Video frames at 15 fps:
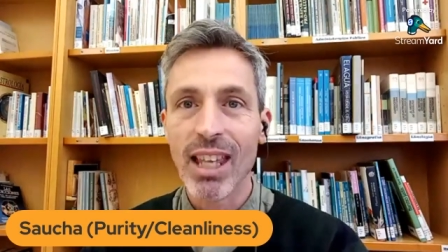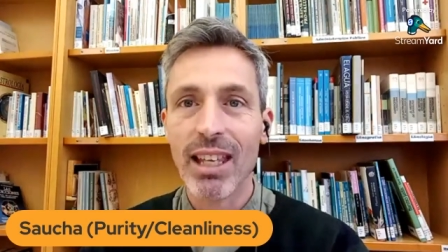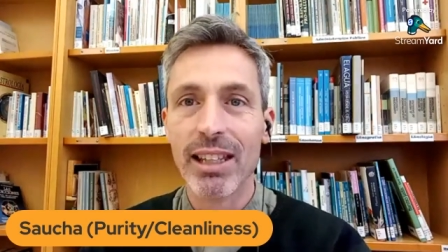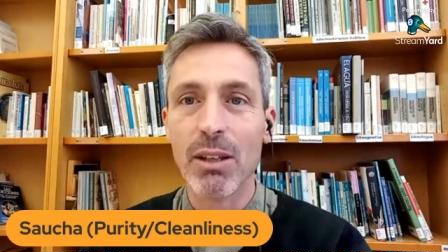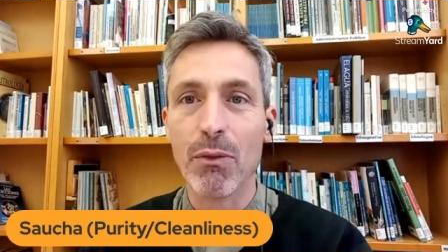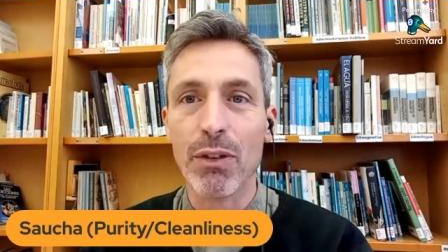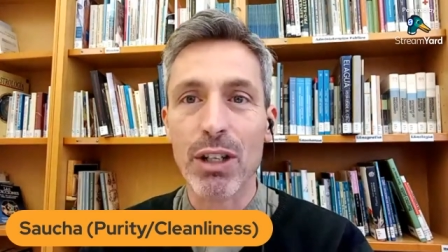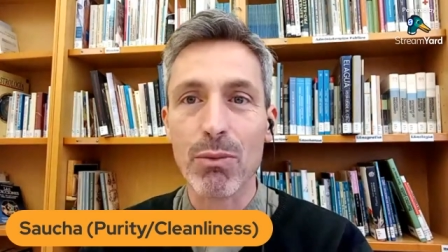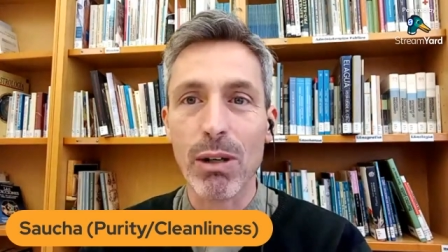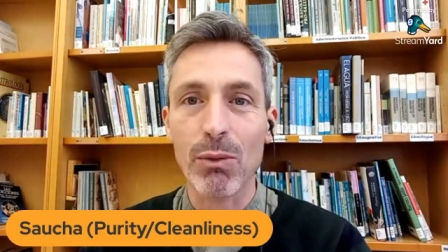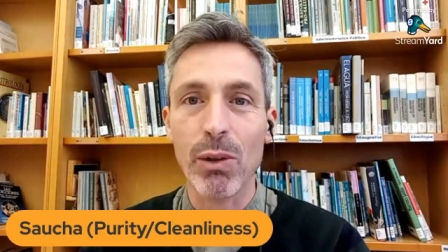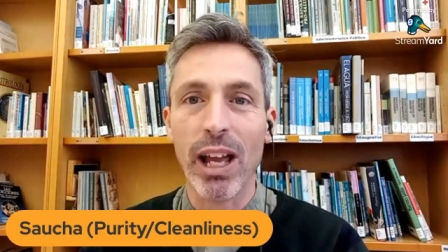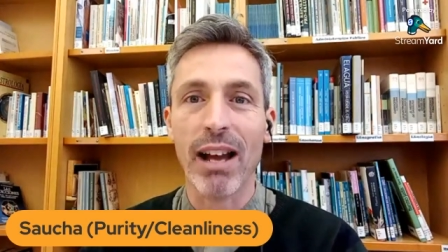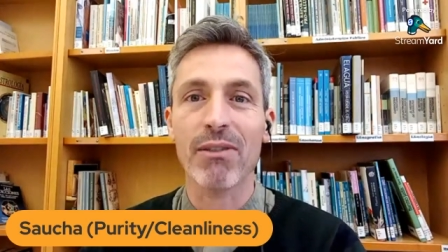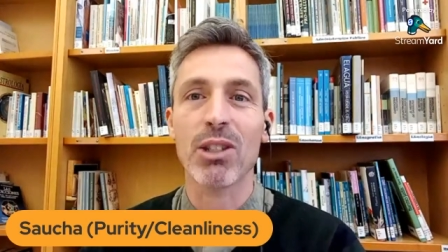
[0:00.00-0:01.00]
And the first one
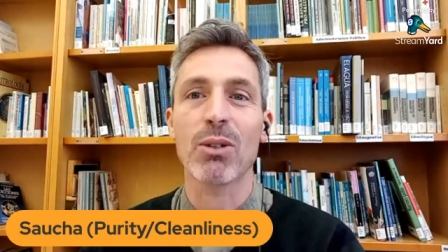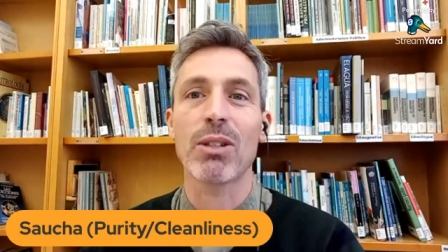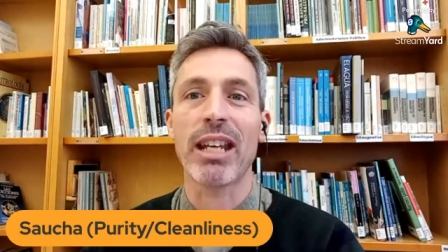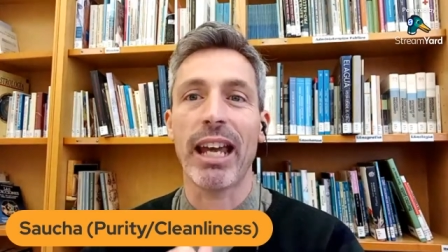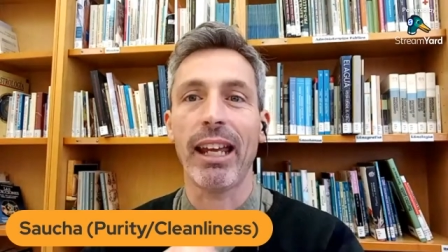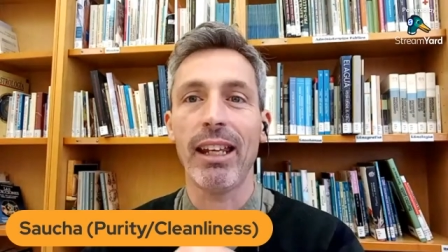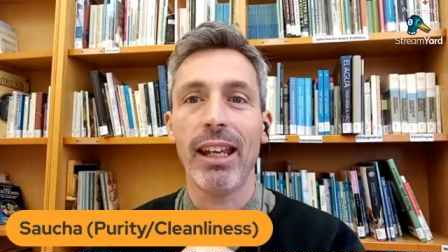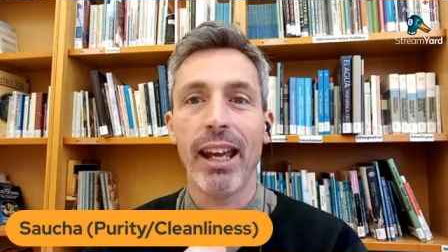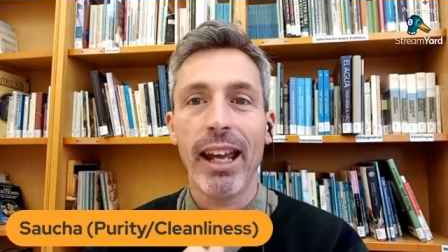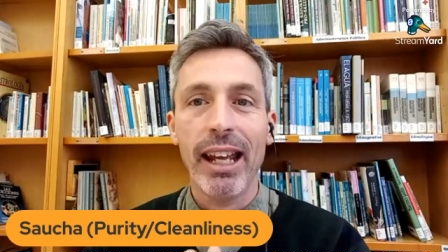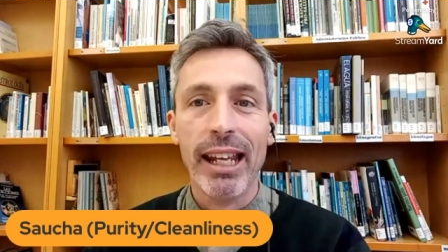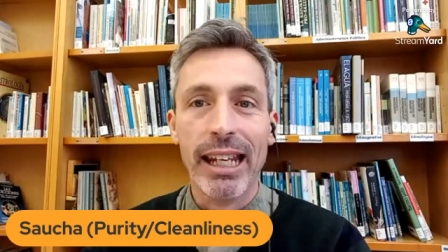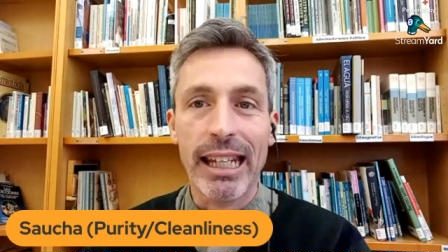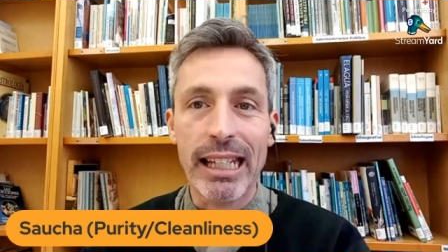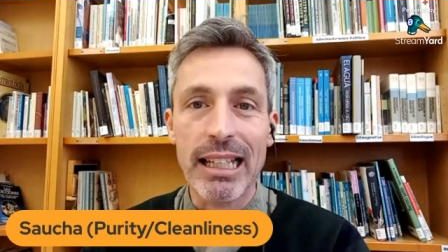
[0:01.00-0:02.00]
we have today
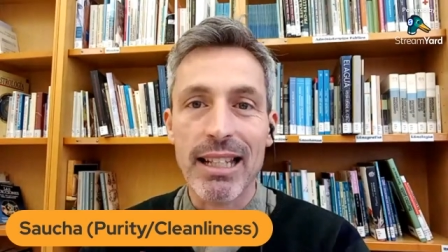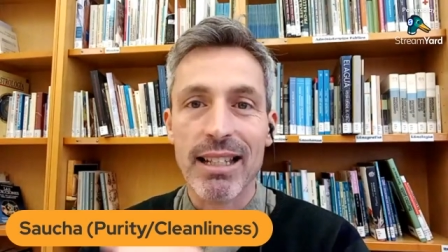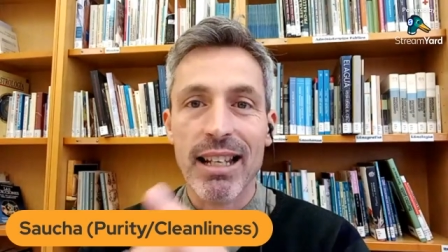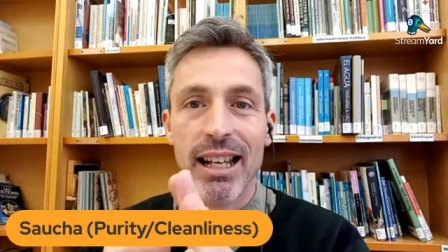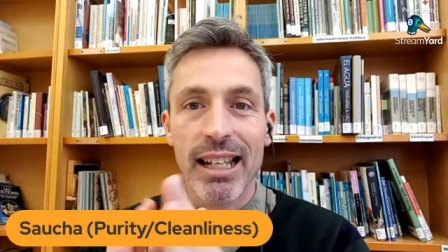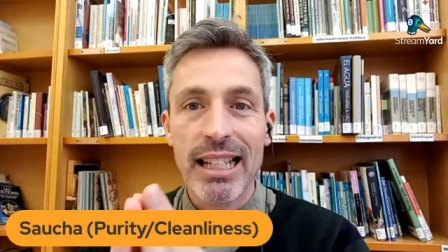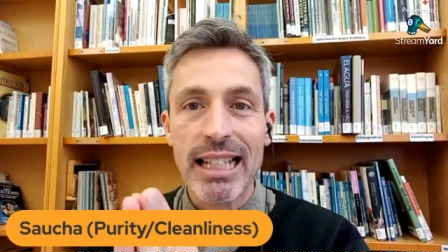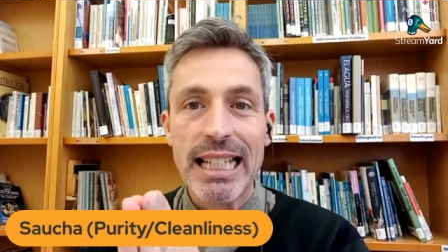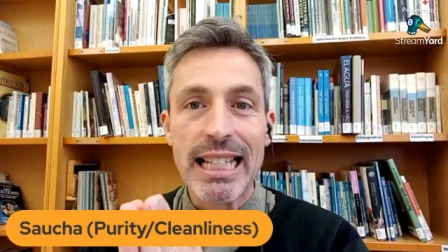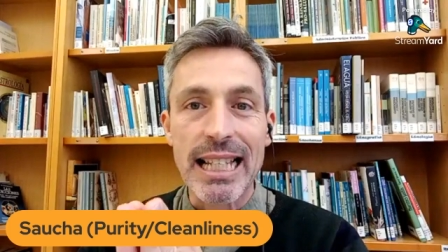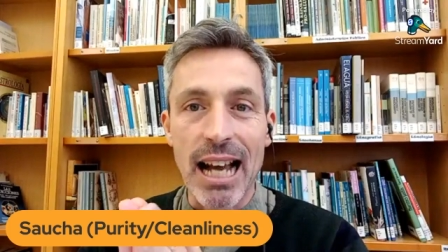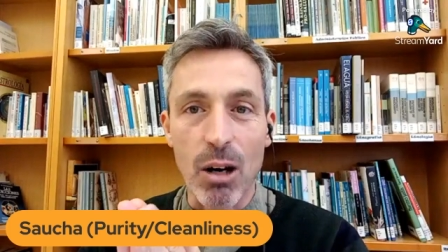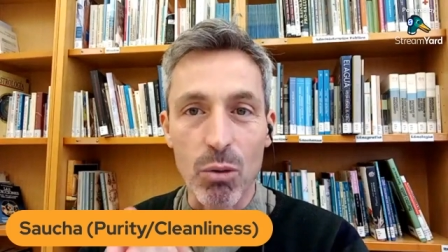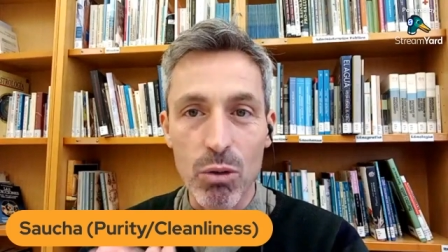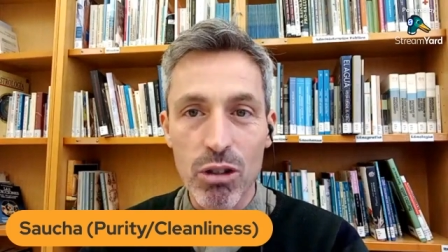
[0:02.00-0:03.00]
is
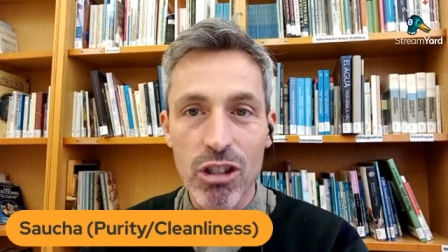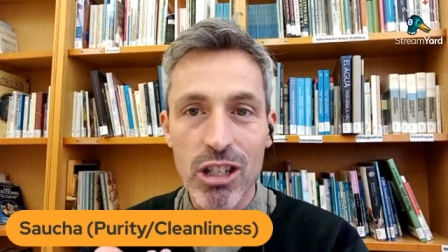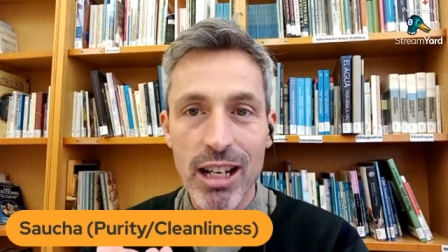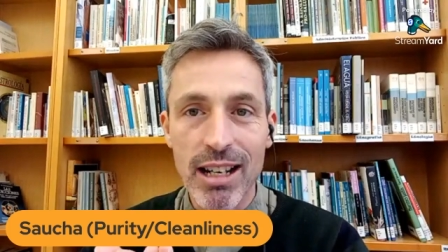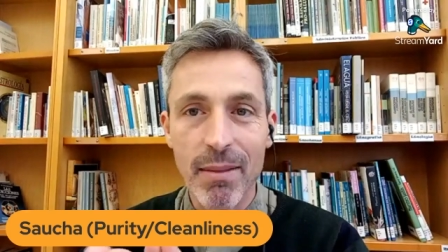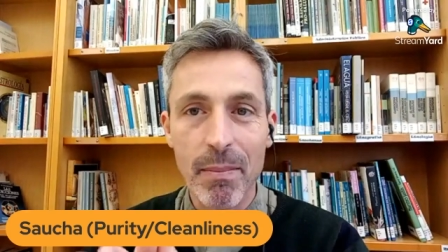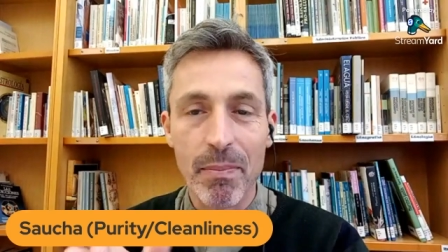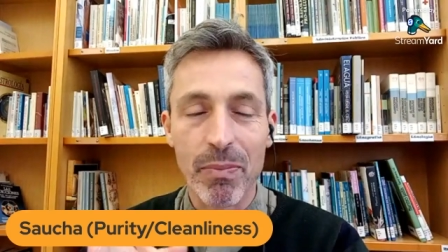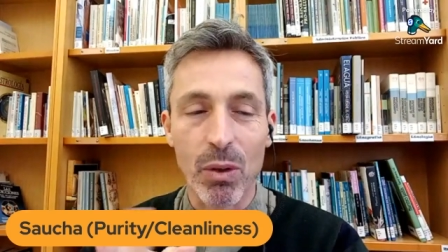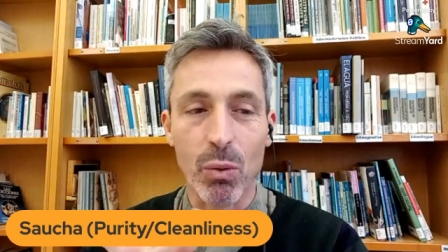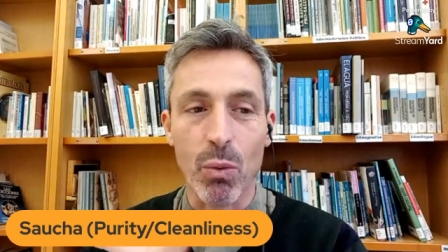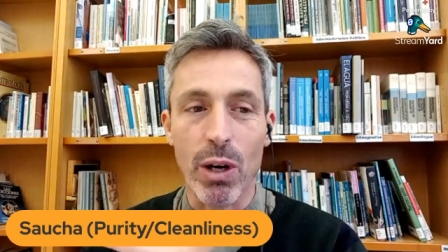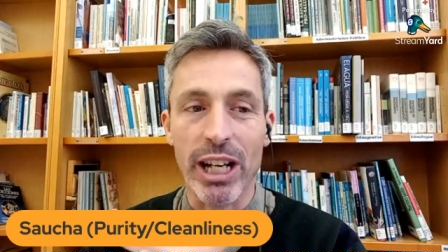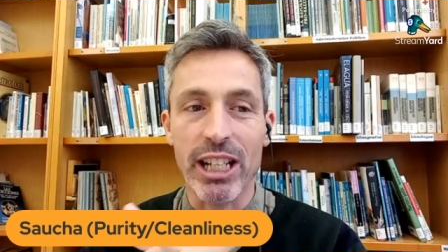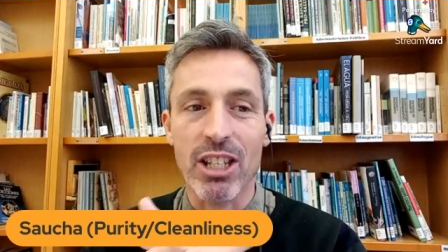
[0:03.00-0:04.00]
saucha,
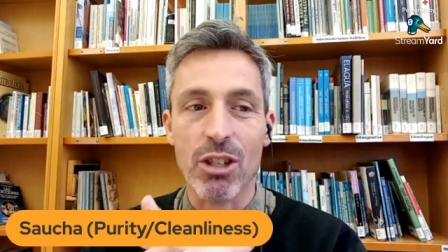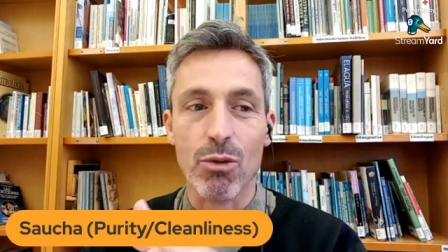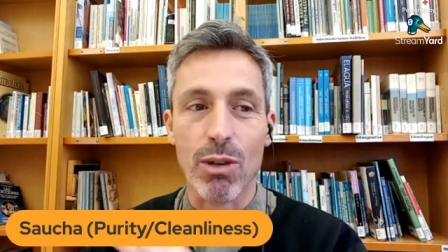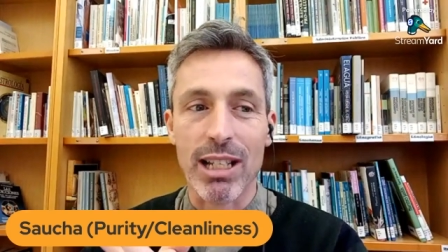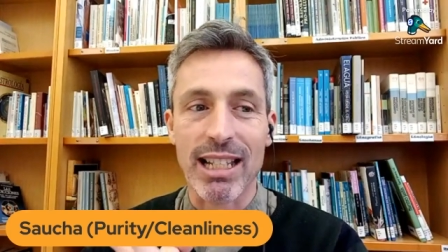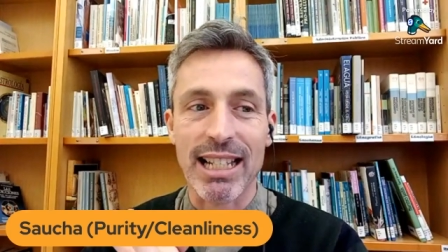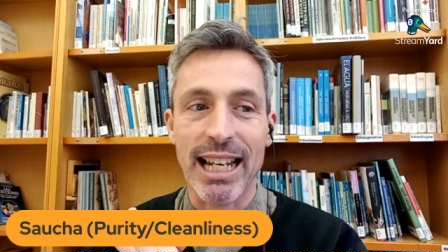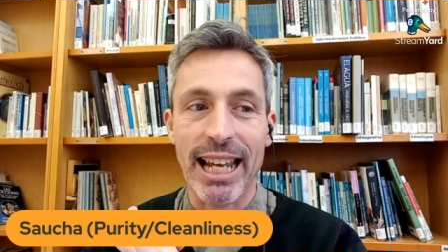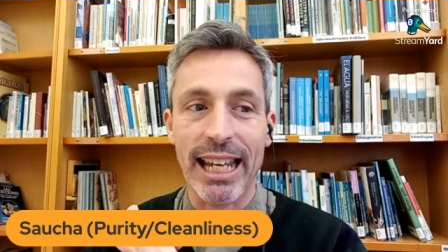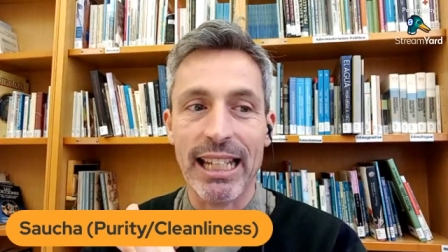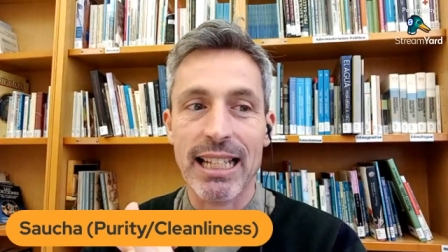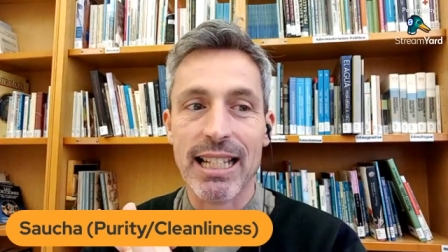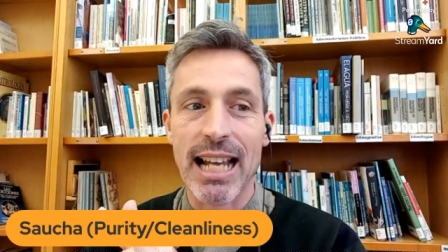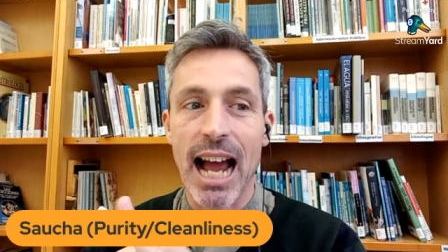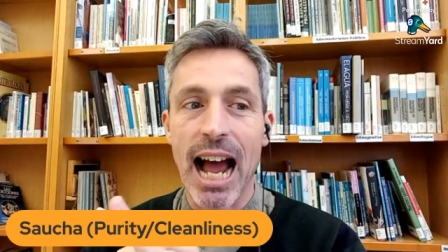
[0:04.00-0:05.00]
which
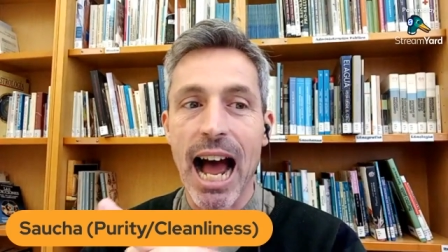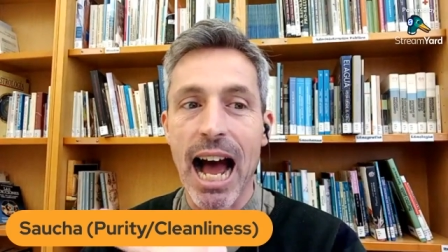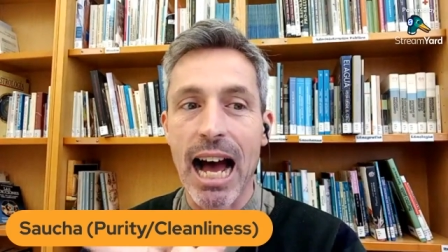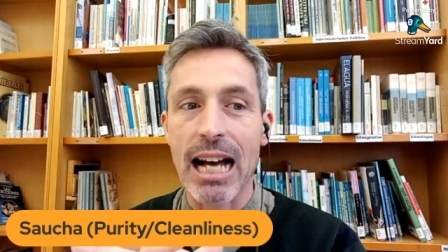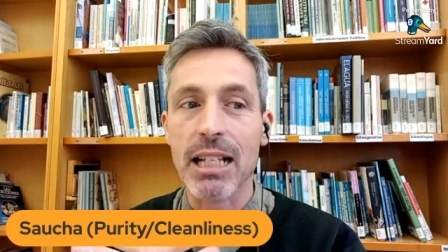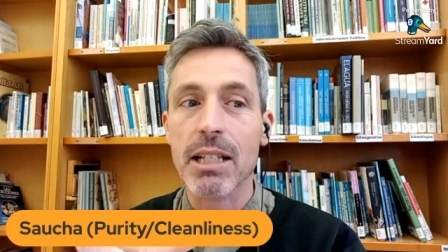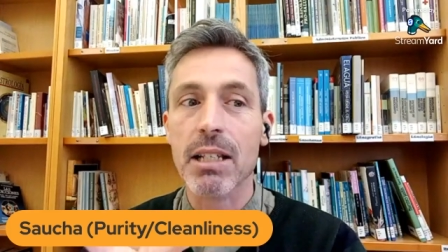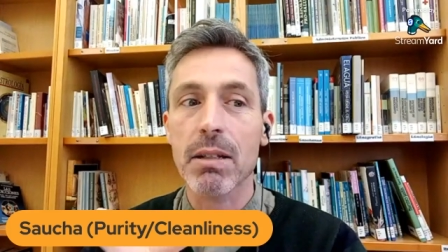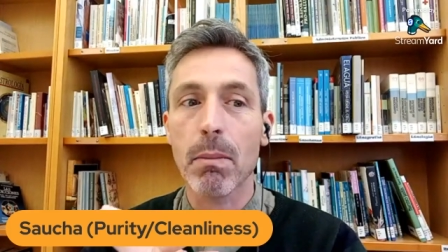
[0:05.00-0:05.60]
translates as